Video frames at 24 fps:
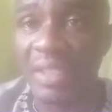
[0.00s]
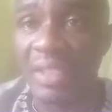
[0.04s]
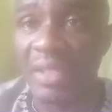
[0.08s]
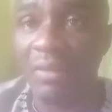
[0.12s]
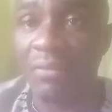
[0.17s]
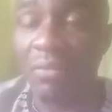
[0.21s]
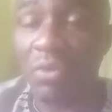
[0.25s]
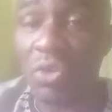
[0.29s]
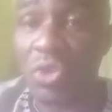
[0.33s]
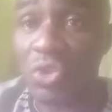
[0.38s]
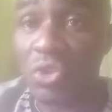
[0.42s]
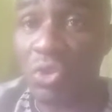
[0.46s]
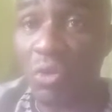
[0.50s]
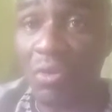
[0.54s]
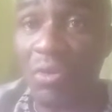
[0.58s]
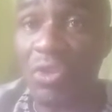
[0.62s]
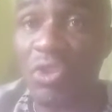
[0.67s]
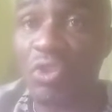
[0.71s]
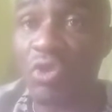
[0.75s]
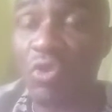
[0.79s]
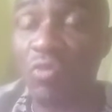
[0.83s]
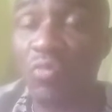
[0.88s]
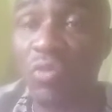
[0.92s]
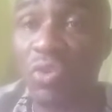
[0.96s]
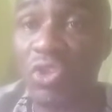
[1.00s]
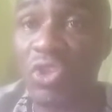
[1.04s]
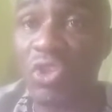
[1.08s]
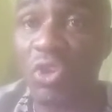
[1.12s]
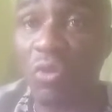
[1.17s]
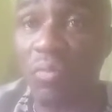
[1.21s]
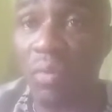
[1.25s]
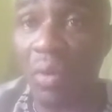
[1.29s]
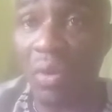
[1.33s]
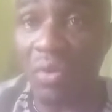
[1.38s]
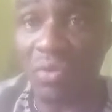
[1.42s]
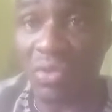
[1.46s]
for showing so much
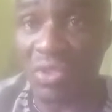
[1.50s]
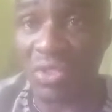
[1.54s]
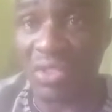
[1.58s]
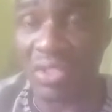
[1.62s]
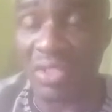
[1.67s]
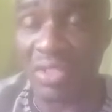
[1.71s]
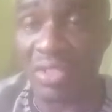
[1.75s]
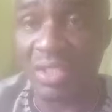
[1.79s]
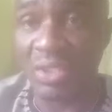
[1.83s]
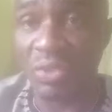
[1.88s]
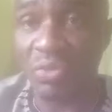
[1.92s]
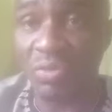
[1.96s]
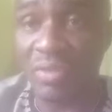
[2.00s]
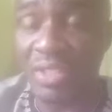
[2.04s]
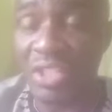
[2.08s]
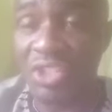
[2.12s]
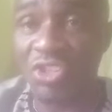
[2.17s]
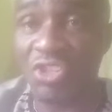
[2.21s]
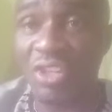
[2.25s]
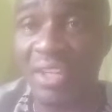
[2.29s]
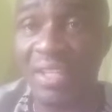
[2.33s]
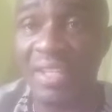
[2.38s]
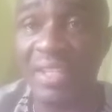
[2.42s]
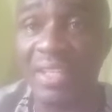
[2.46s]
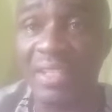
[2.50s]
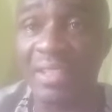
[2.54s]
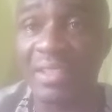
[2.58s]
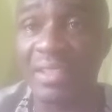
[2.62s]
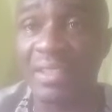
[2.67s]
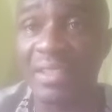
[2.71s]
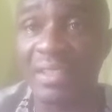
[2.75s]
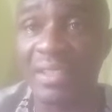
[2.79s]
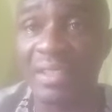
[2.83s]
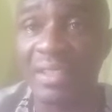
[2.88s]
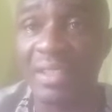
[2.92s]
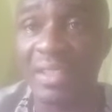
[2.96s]
support to this channel
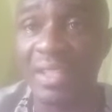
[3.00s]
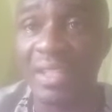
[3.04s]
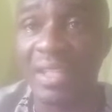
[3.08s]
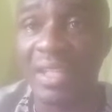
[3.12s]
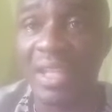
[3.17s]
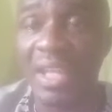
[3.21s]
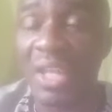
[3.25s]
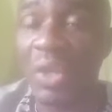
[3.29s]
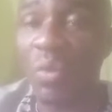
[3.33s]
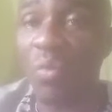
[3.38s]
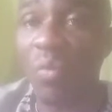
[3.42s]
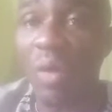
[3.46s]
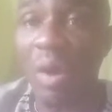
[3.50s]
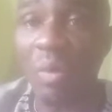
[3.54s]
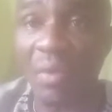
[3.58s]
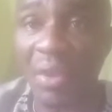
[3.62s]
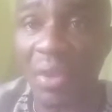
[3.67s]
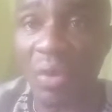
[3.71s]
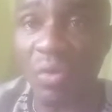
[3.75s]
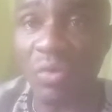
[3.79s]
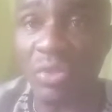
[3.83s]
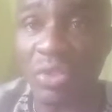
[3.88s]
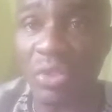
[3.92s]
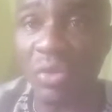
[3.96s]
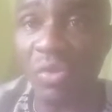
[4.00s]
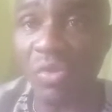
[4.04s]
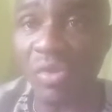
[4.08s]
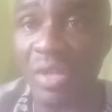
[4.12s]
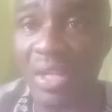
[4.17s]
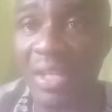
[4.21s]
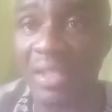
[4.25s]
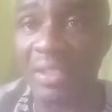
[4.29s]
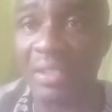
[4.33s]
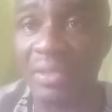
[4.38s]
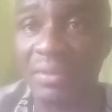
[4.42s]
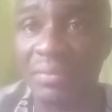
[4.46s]
in one way or the
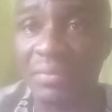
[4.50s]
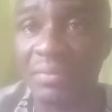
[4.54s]
other.